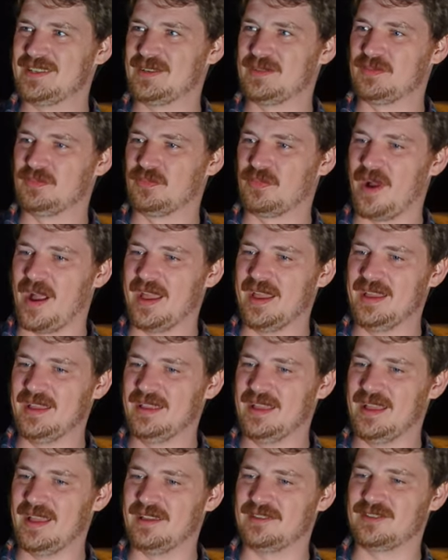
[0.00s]
right?
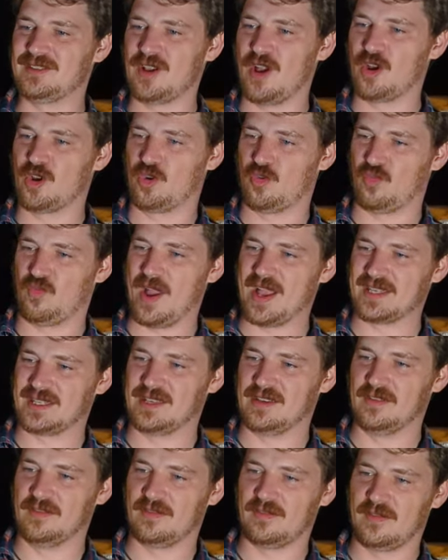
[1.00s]
It's aggressive.
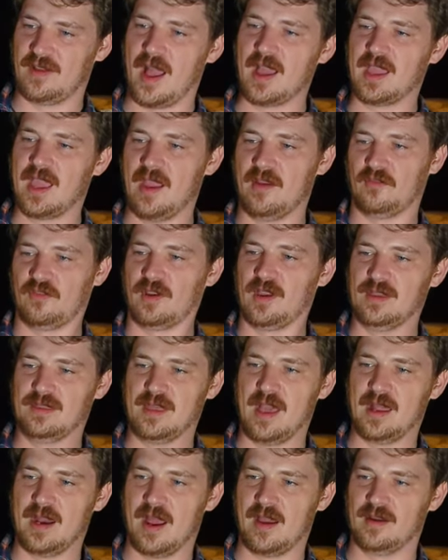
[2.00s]
I can't forget that
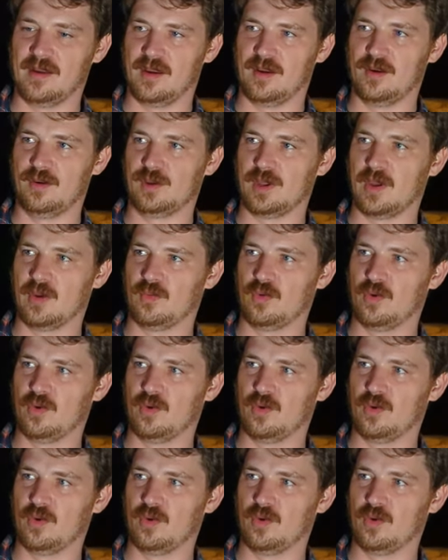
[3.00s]
out here. It'll get ruined. I